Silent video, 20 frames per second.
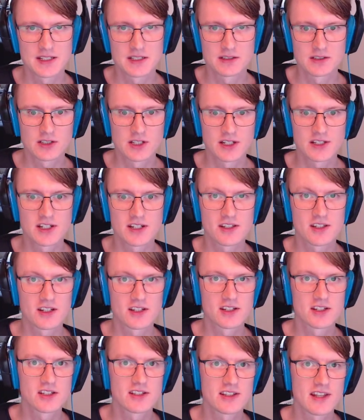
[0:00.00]
such as a
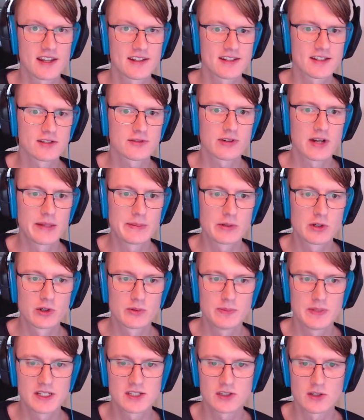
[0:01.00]
settings frame could
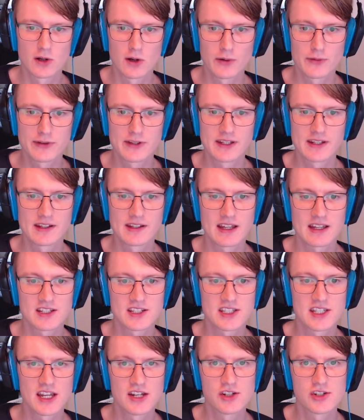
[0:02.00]
be solved in an
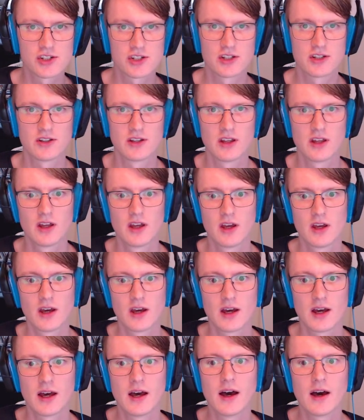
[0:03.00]
extension
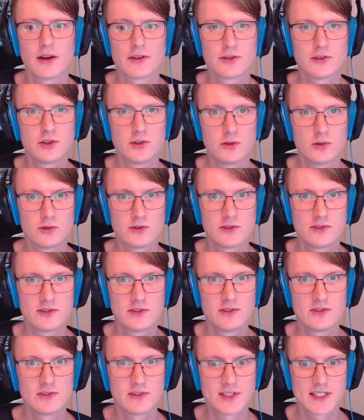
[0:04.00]
to
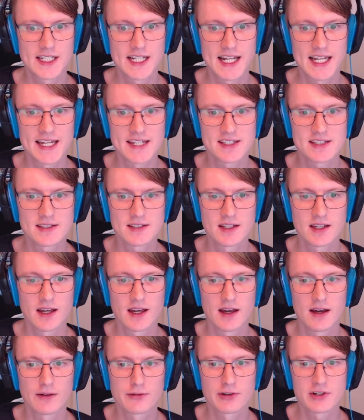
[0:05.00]

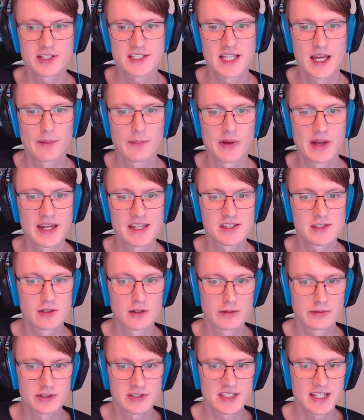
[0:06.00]
TLS, for example, a
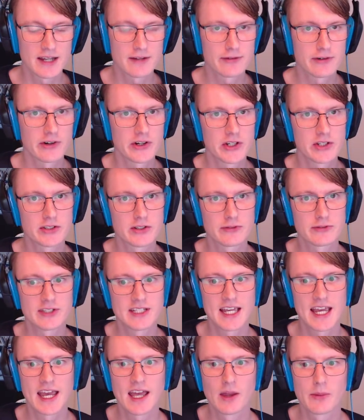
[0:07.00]
server-side variant of
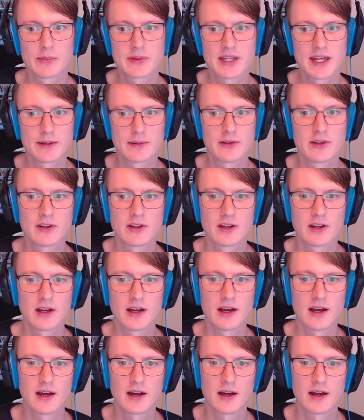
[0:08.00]
the ALPN
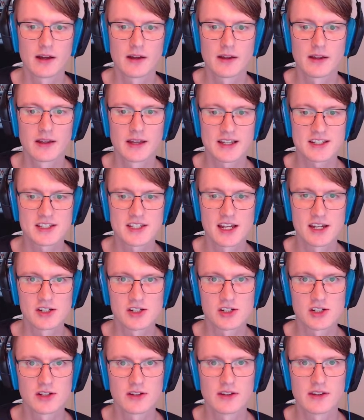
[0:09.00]

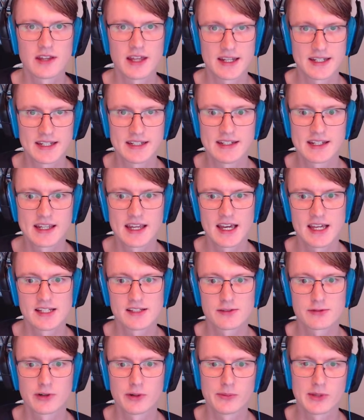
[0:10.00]
extension that indicates
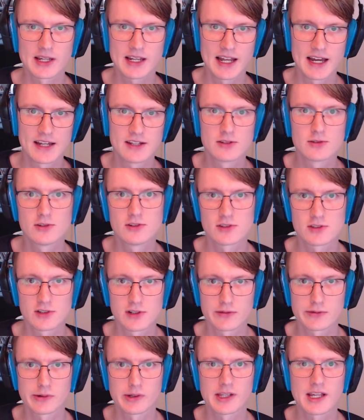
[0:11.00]
from the client to the
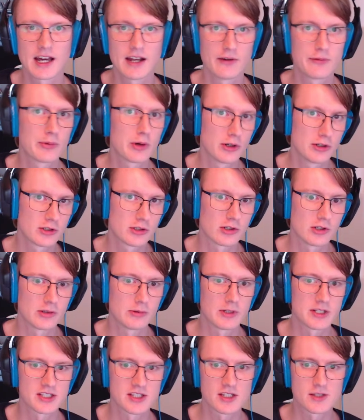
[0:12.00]
server what kind of protocol it
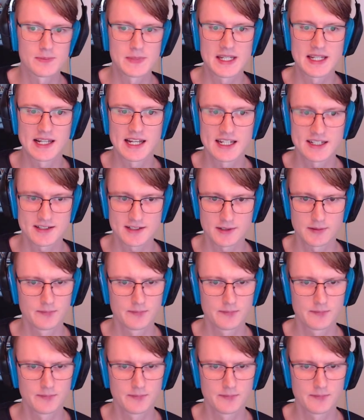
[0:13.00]
wants to speak later.